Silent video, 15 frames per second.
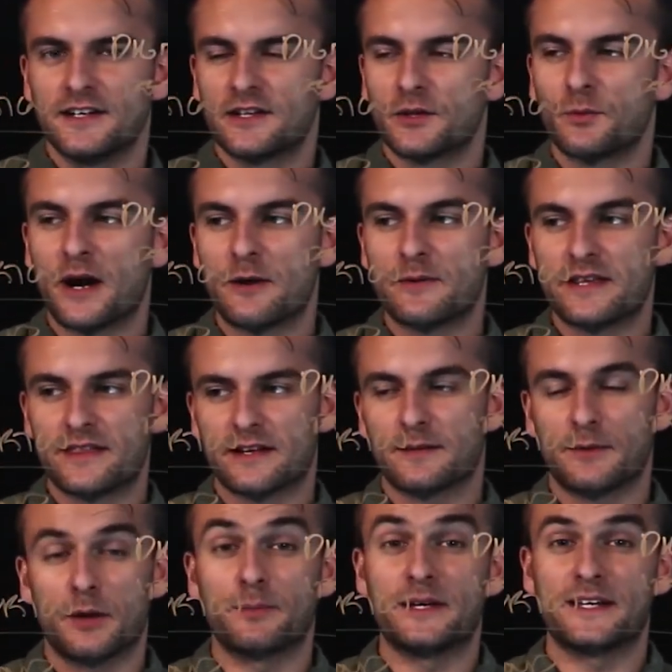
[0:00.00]
the way we think
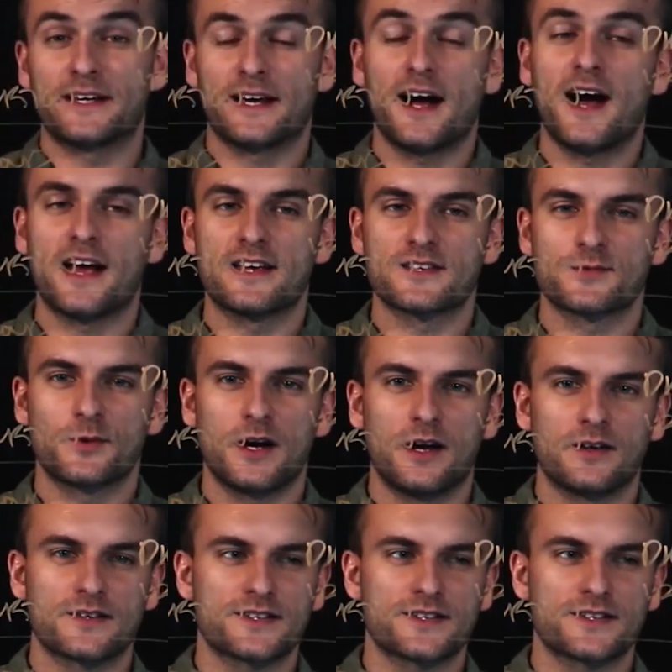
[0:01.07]
about PKI as well.